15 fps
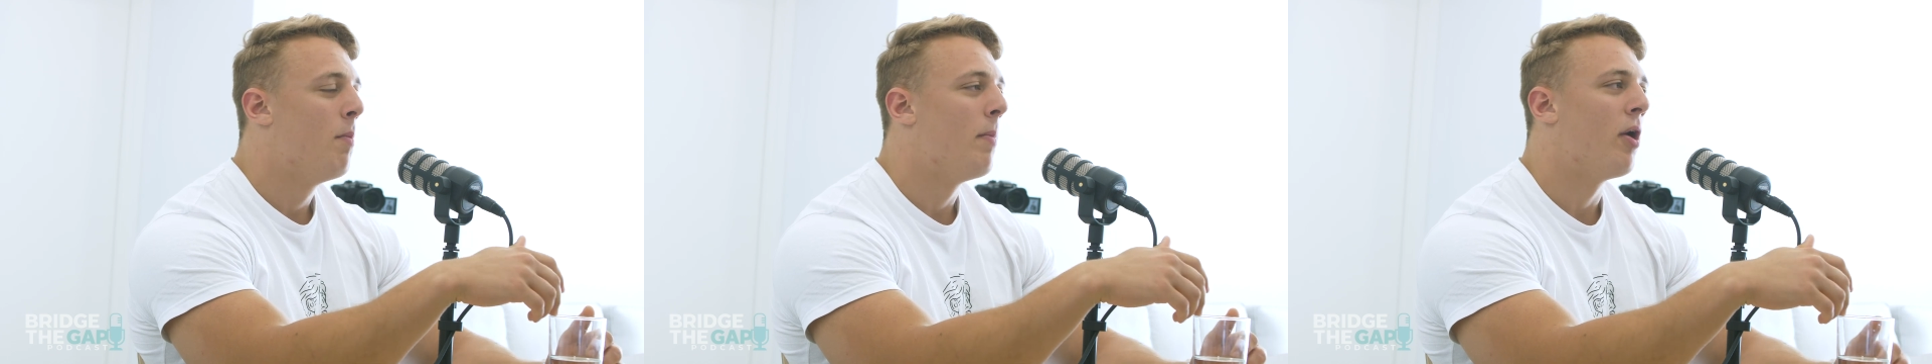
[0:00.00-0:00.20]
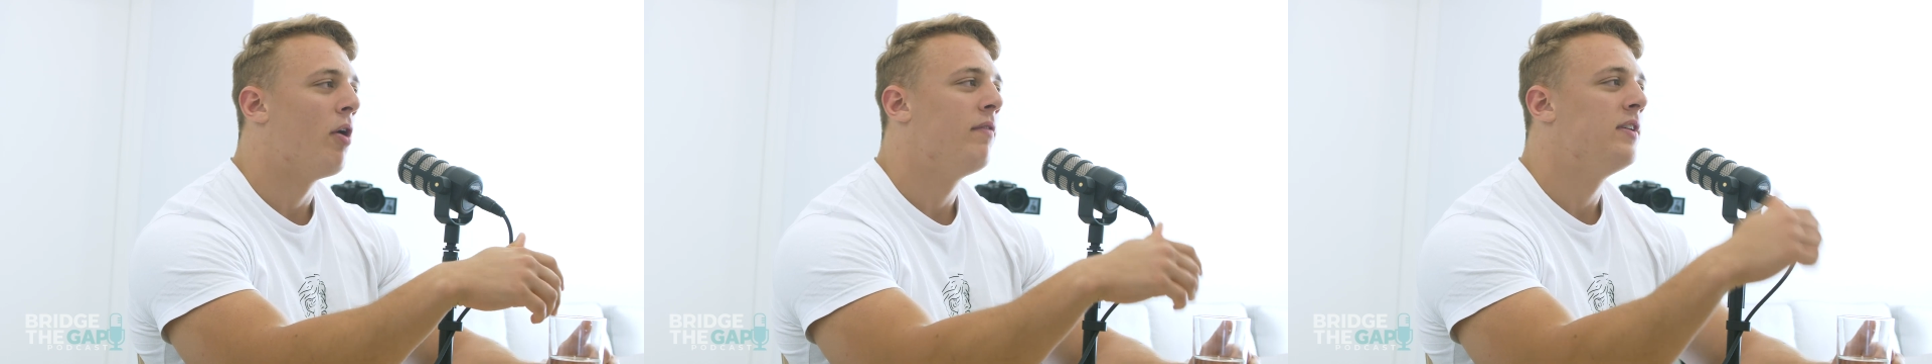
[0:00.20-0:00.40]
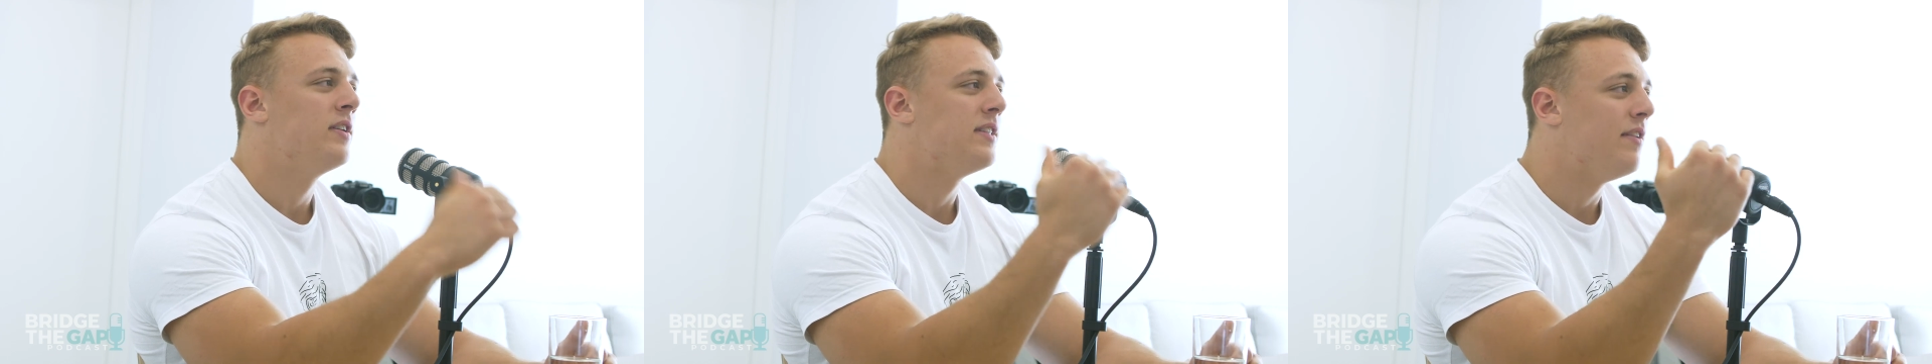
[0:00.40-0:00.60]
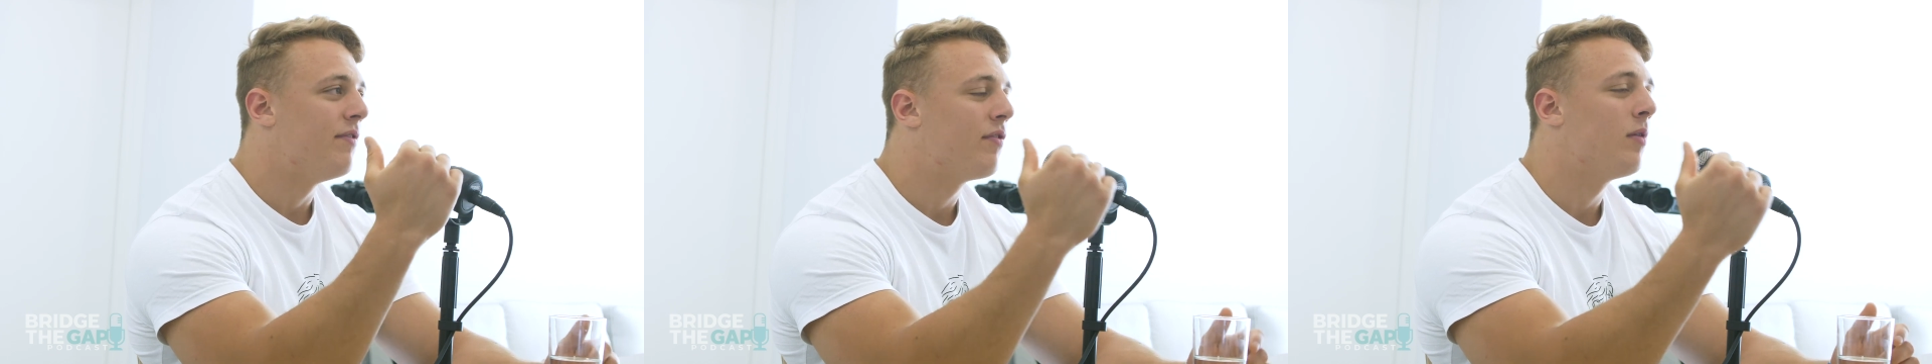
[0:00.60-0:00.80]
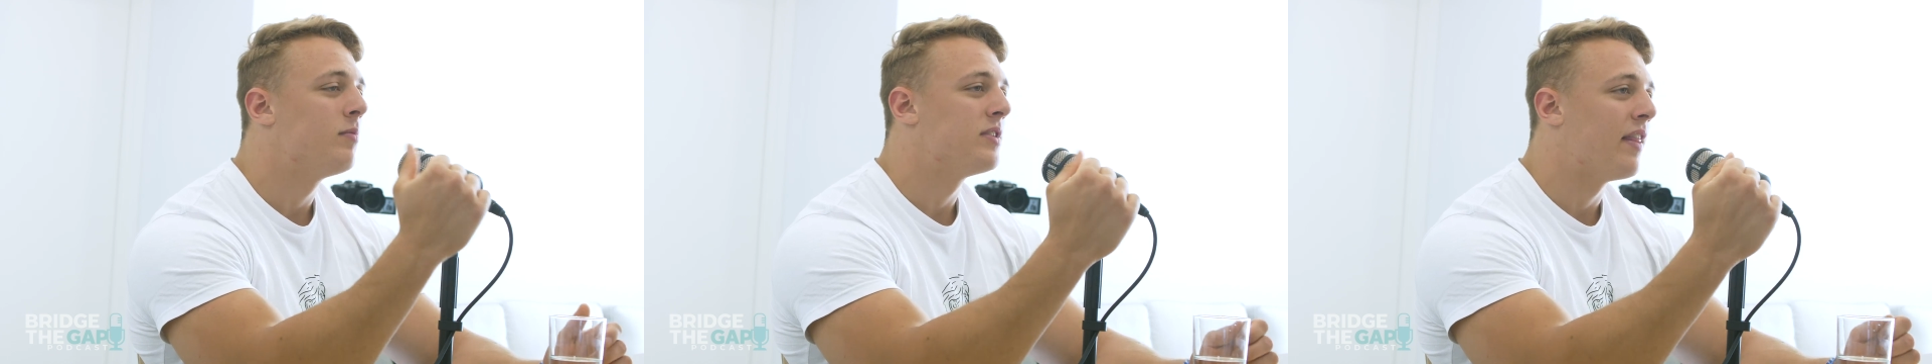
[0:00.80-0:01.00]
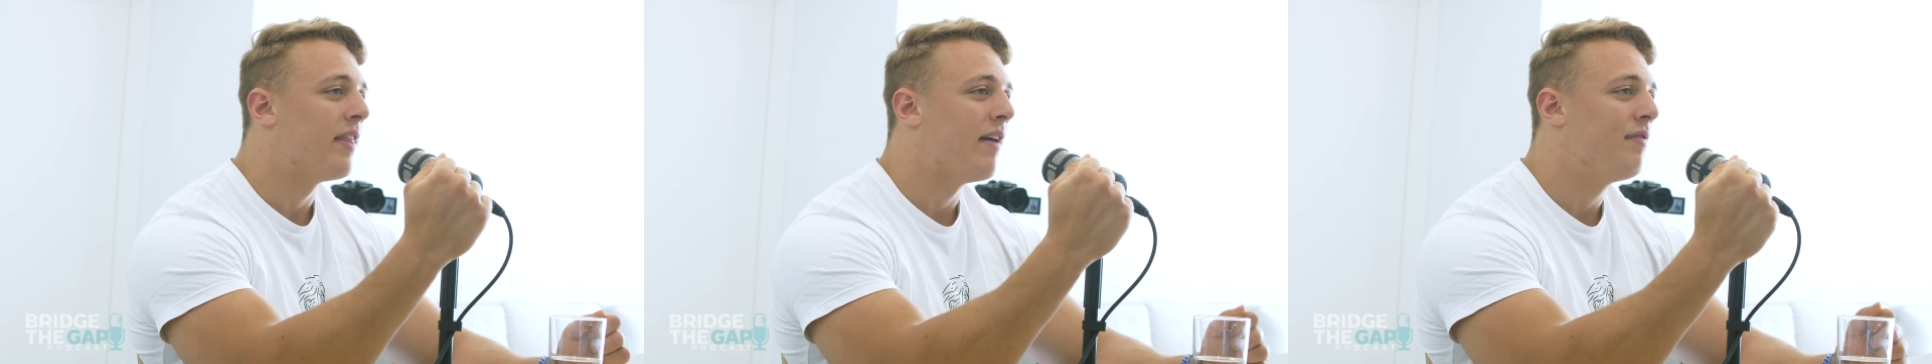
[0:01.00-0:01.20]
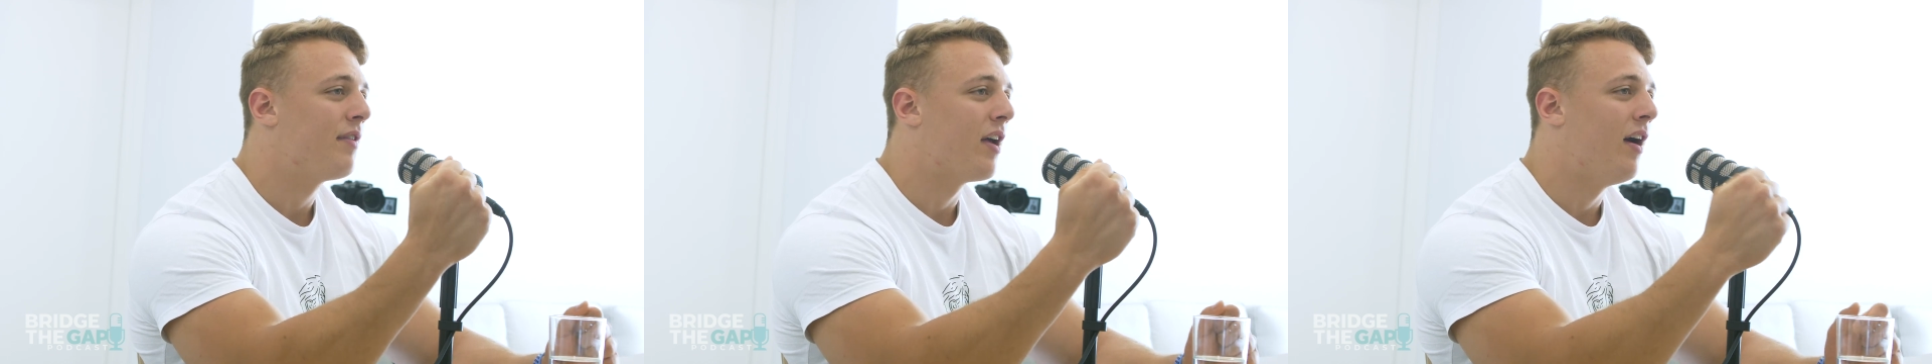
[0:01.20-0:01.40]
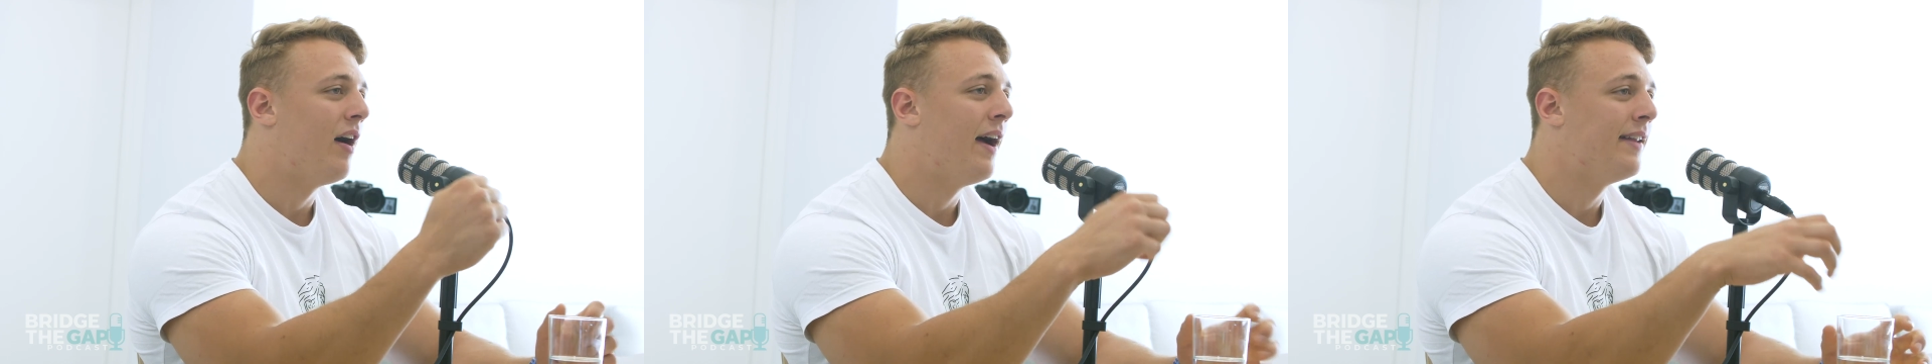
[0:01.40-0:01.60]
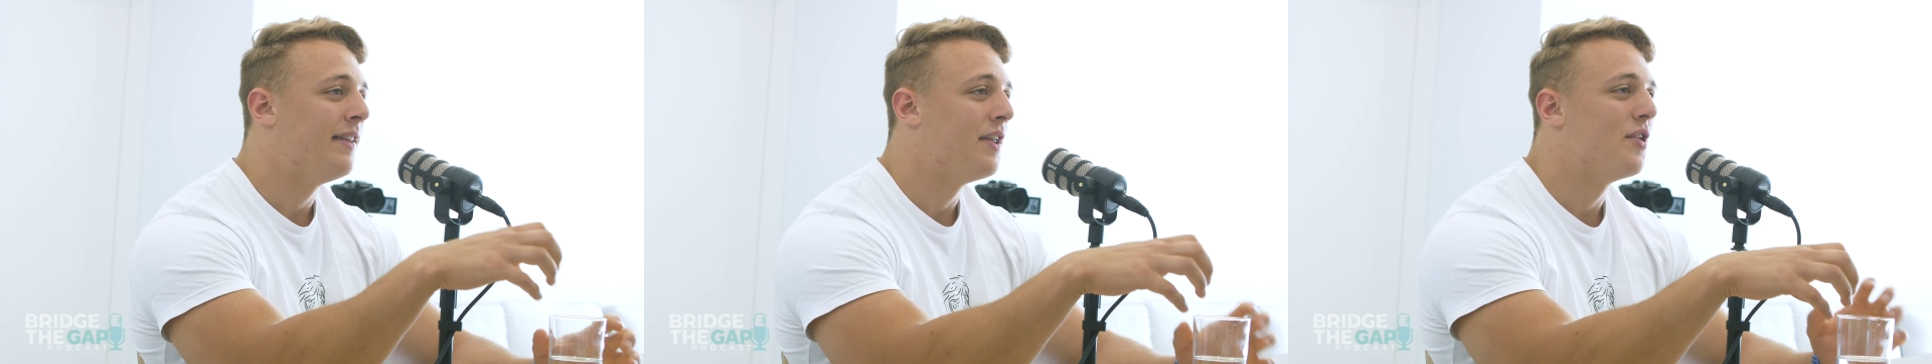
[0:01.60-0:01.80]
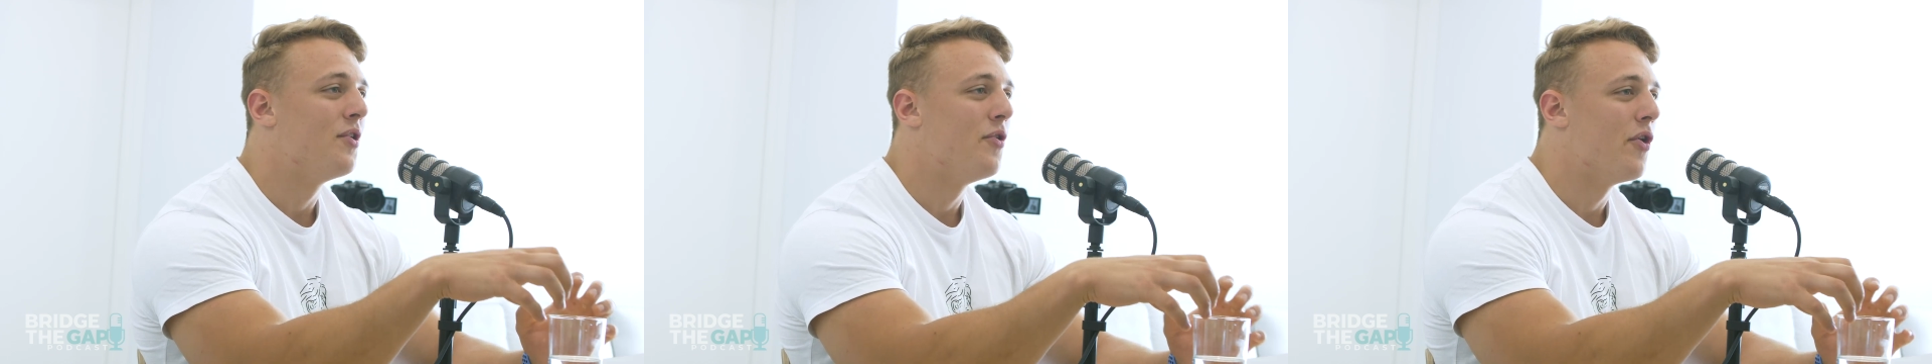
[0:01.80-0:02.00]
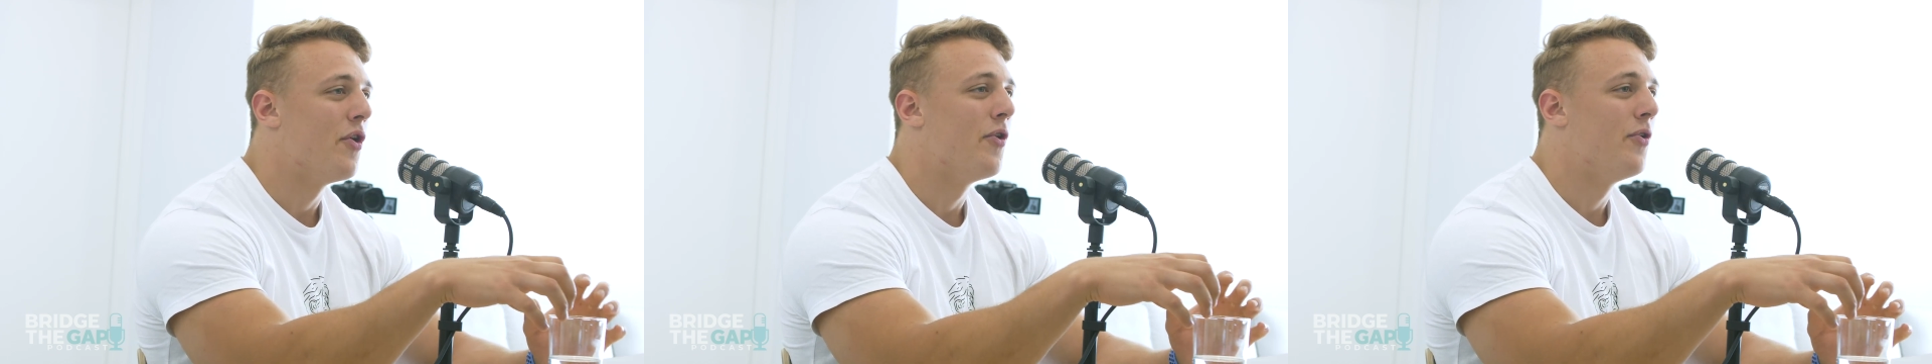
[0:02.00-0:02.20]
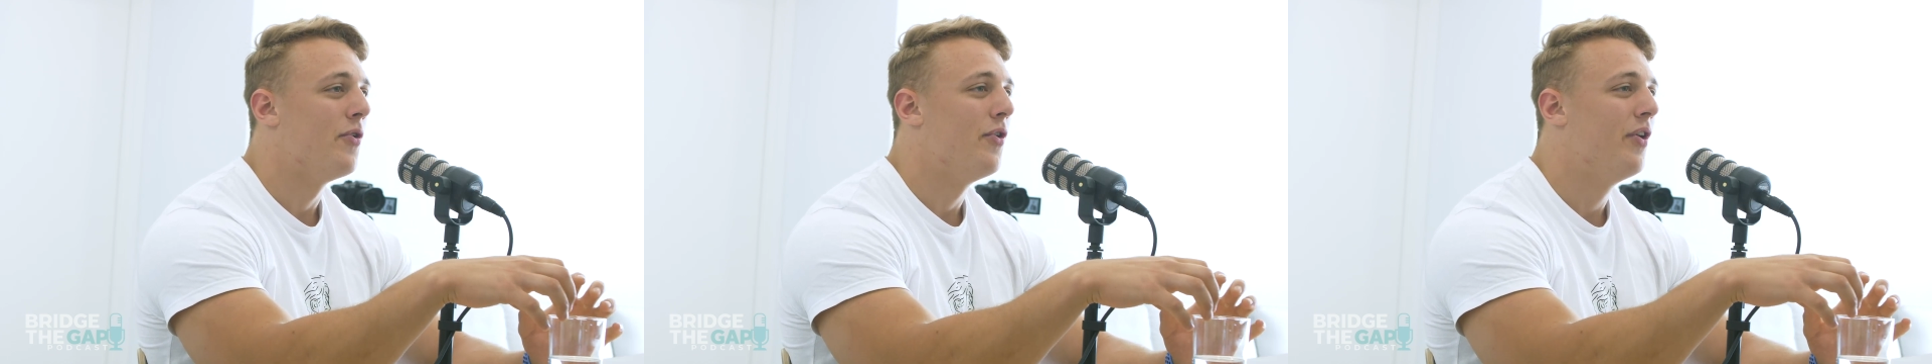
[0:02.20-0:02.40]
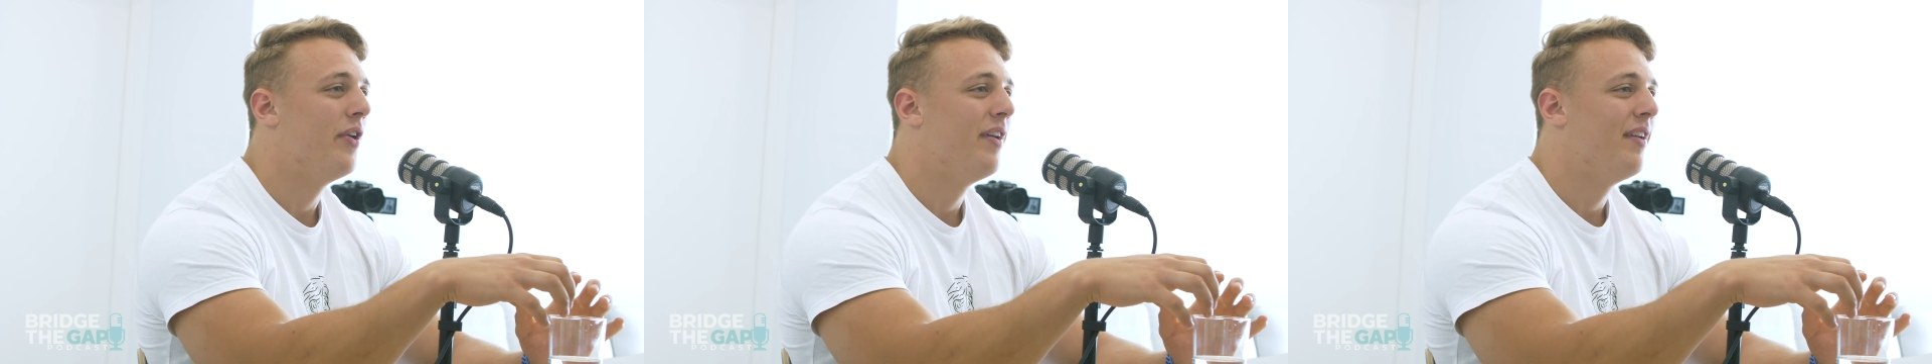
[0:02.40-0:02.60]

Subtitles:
But obviously from South Africa, I didn't know,